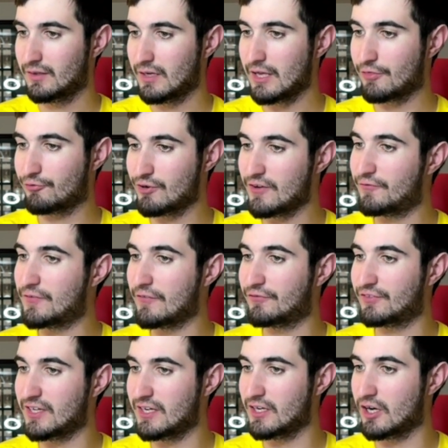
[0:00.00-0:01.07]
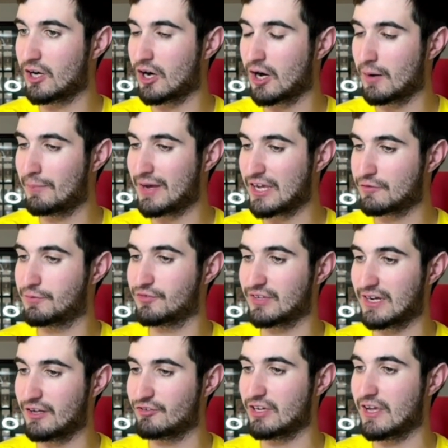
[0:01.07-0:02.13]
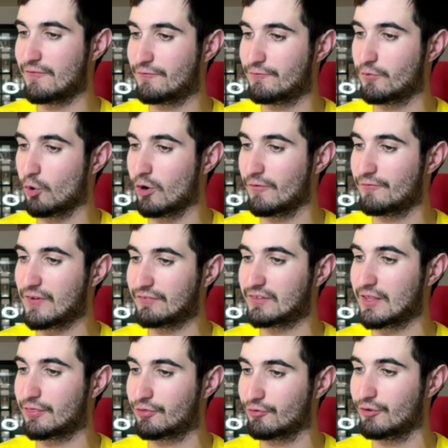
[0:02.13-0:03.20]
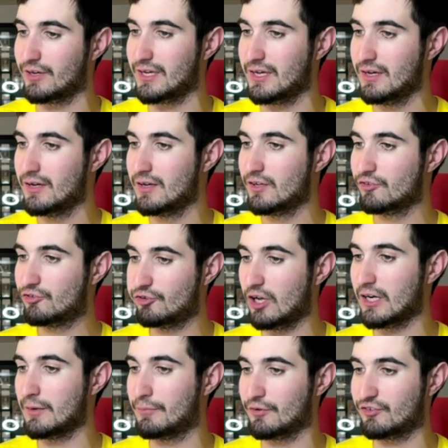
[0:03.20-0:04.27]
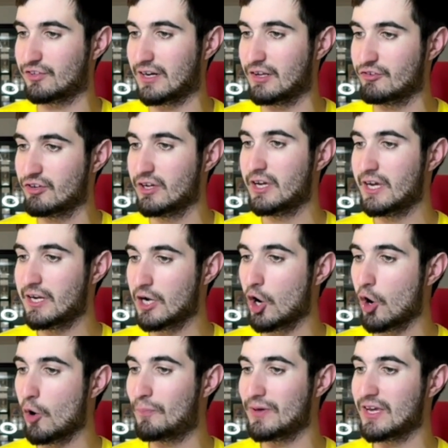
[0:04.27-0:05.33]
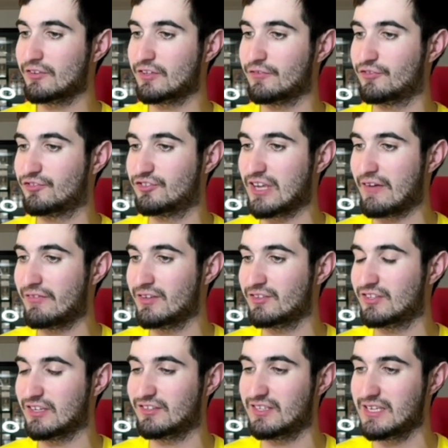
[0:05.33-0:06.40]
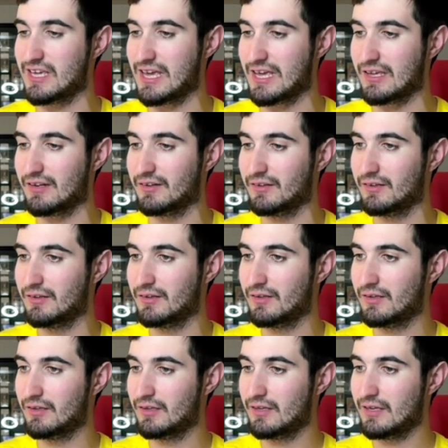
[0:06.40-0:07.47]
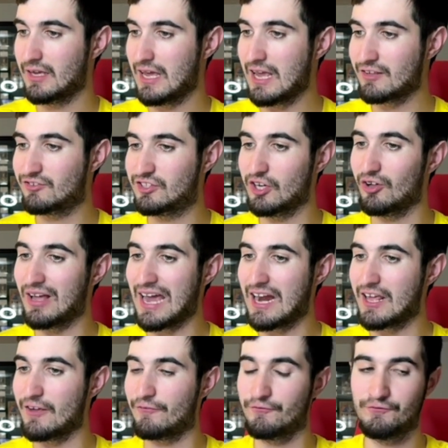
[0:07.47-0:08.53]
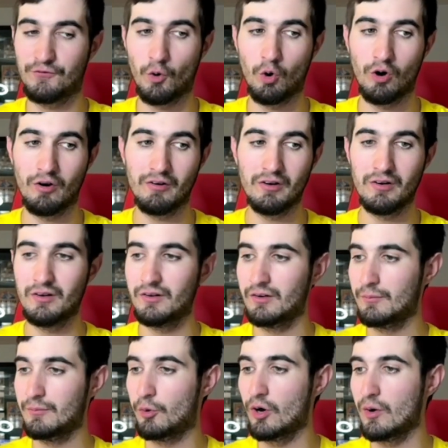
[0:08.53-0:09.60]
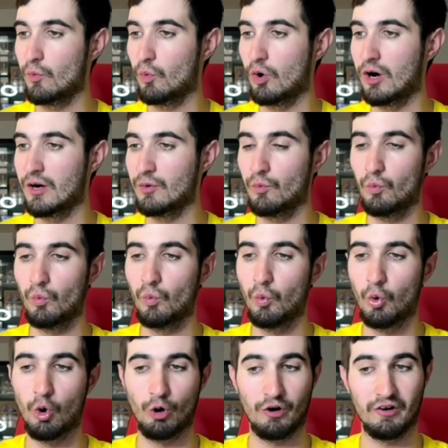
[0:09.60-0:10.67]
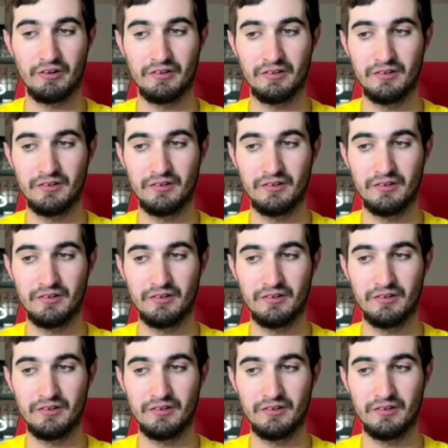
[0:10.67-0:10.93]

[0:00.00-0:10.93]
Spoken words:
a .315 on-base percentage, a .453 slugging percentage, an OPS of .768, and still had a 4.1 WAR.